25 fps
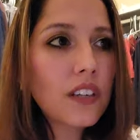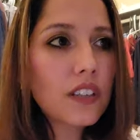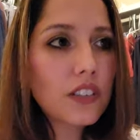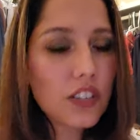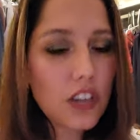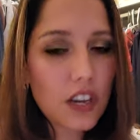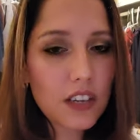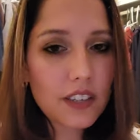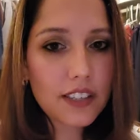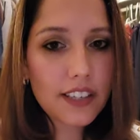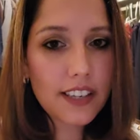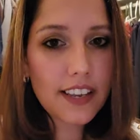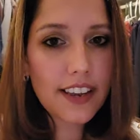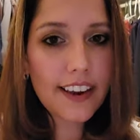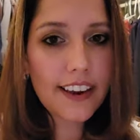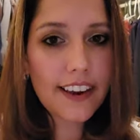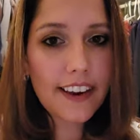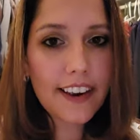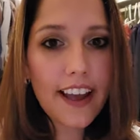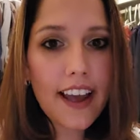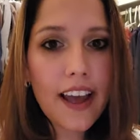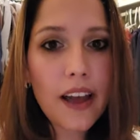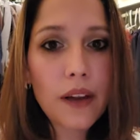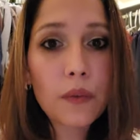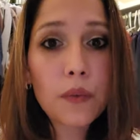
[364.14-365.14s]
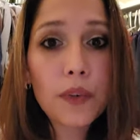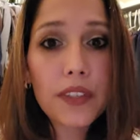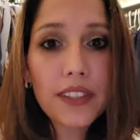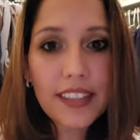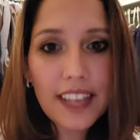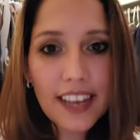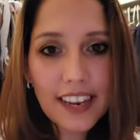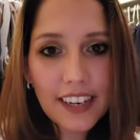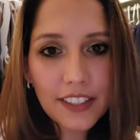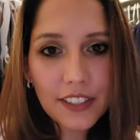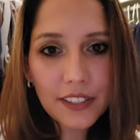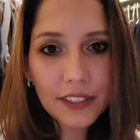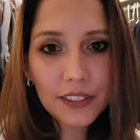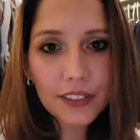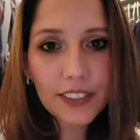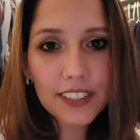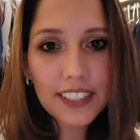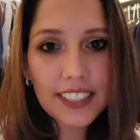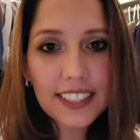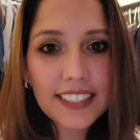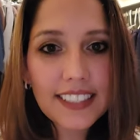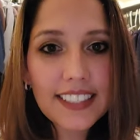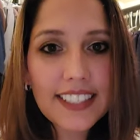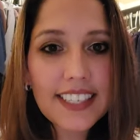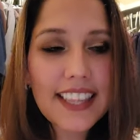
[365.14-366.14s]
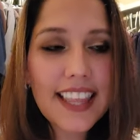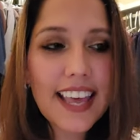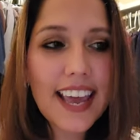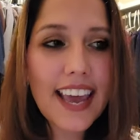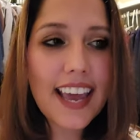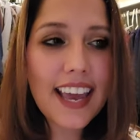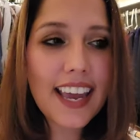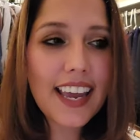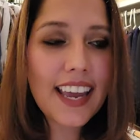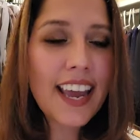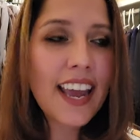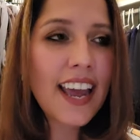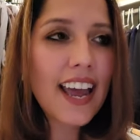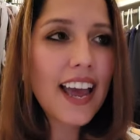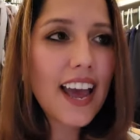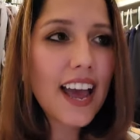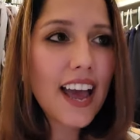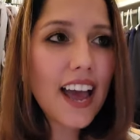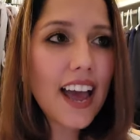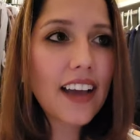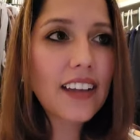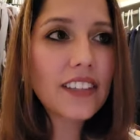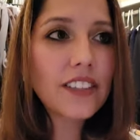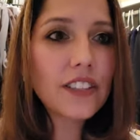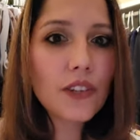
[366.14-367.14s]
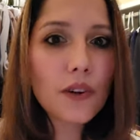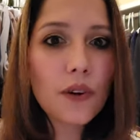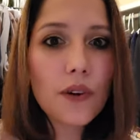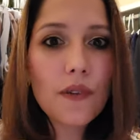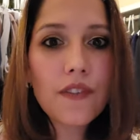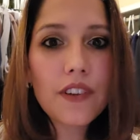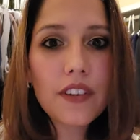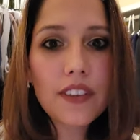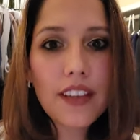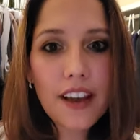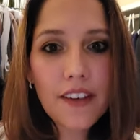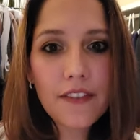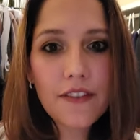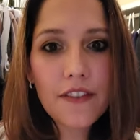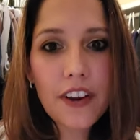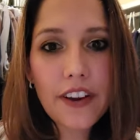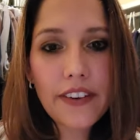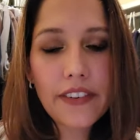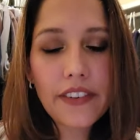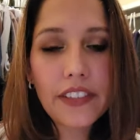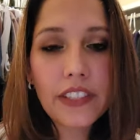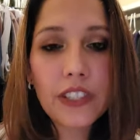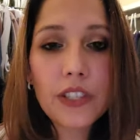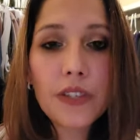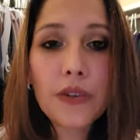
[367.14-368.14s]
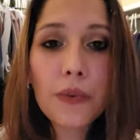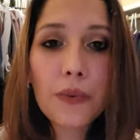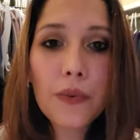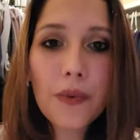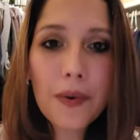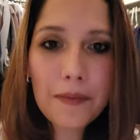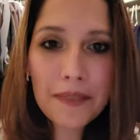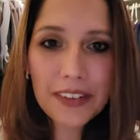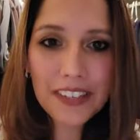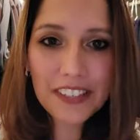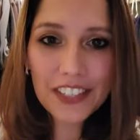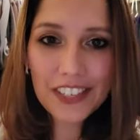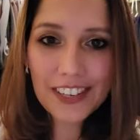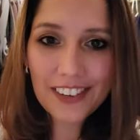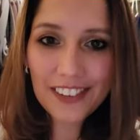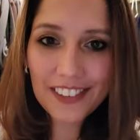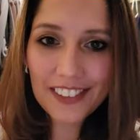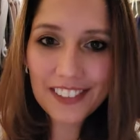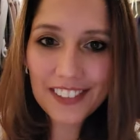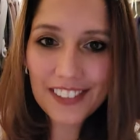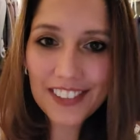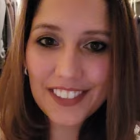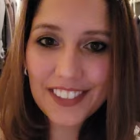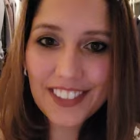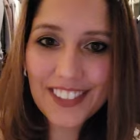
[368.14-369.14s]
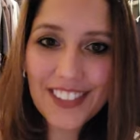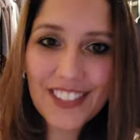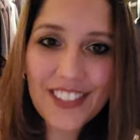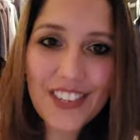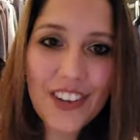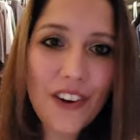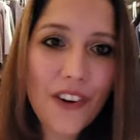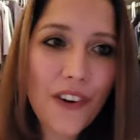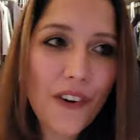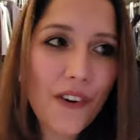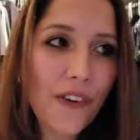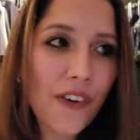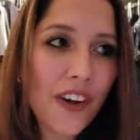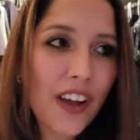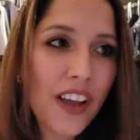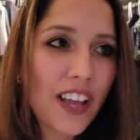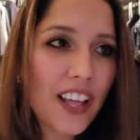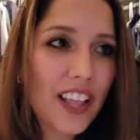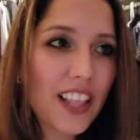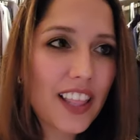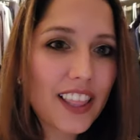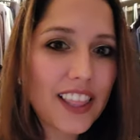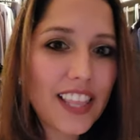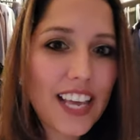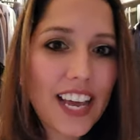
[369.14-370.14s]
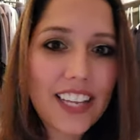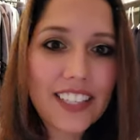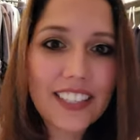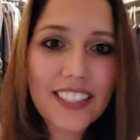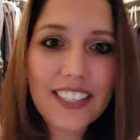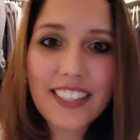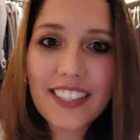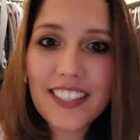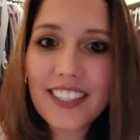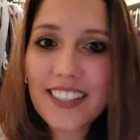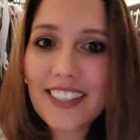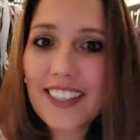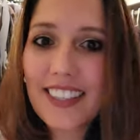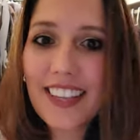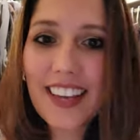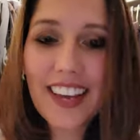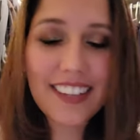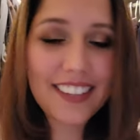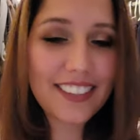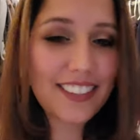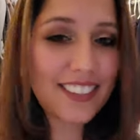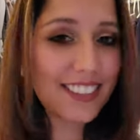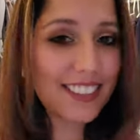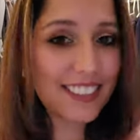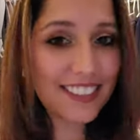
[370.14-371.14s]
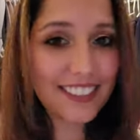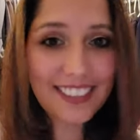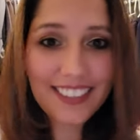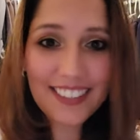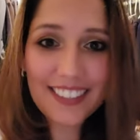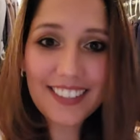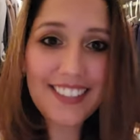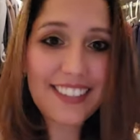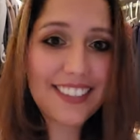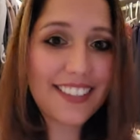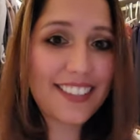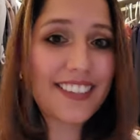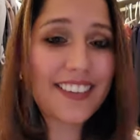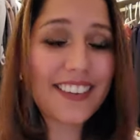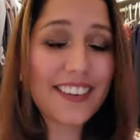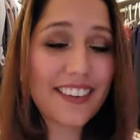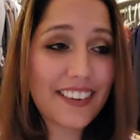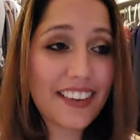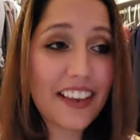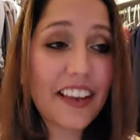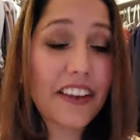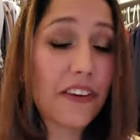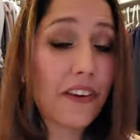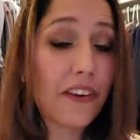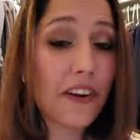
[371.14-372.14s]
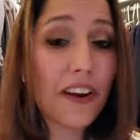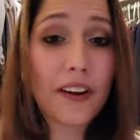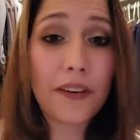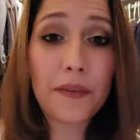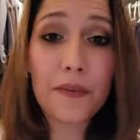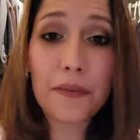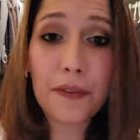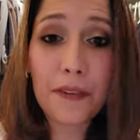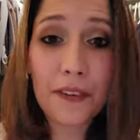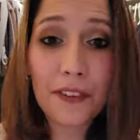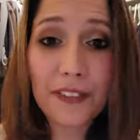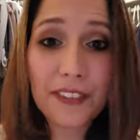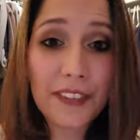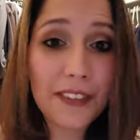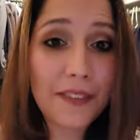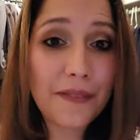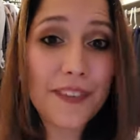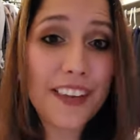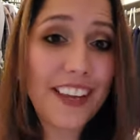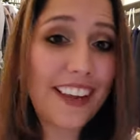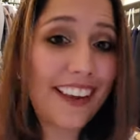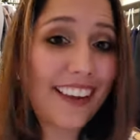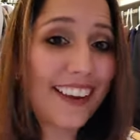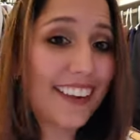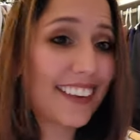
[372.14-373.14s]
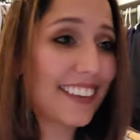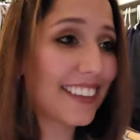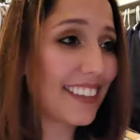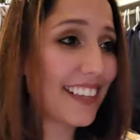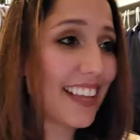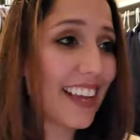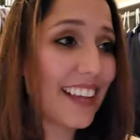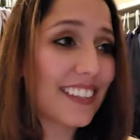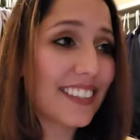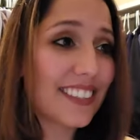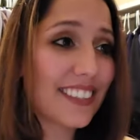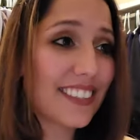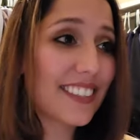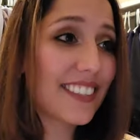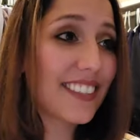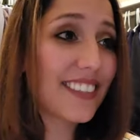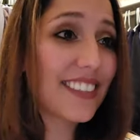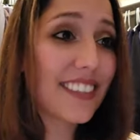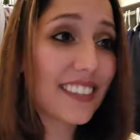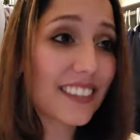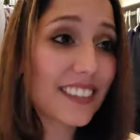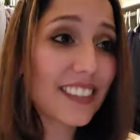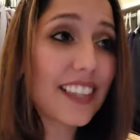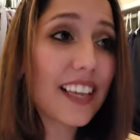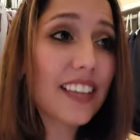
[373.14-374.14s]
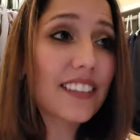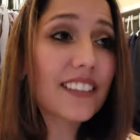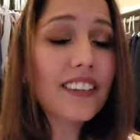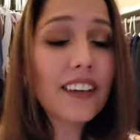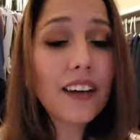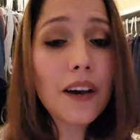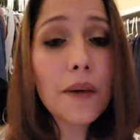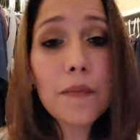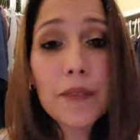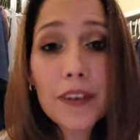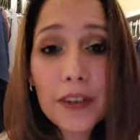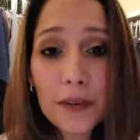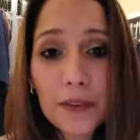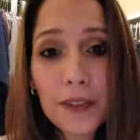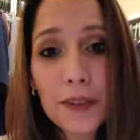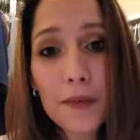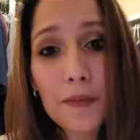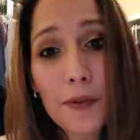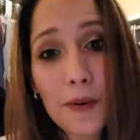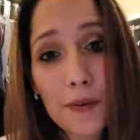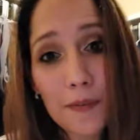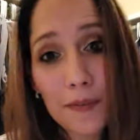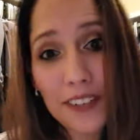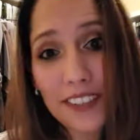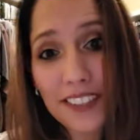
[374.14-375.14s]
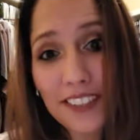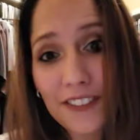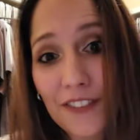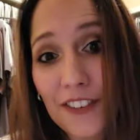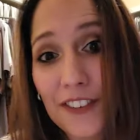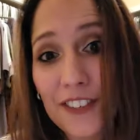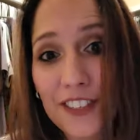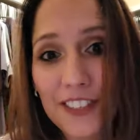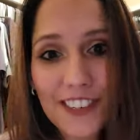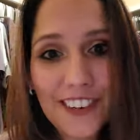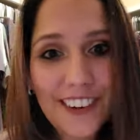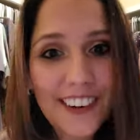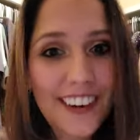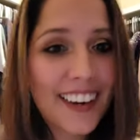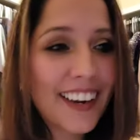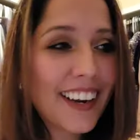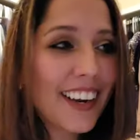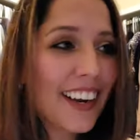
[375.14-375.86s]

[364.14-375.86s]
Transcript: Dossier, and what they do is they hand over that fragrance to women's shelters. So that's that's just incredible to me. That's such that's a company with a purpose for sure.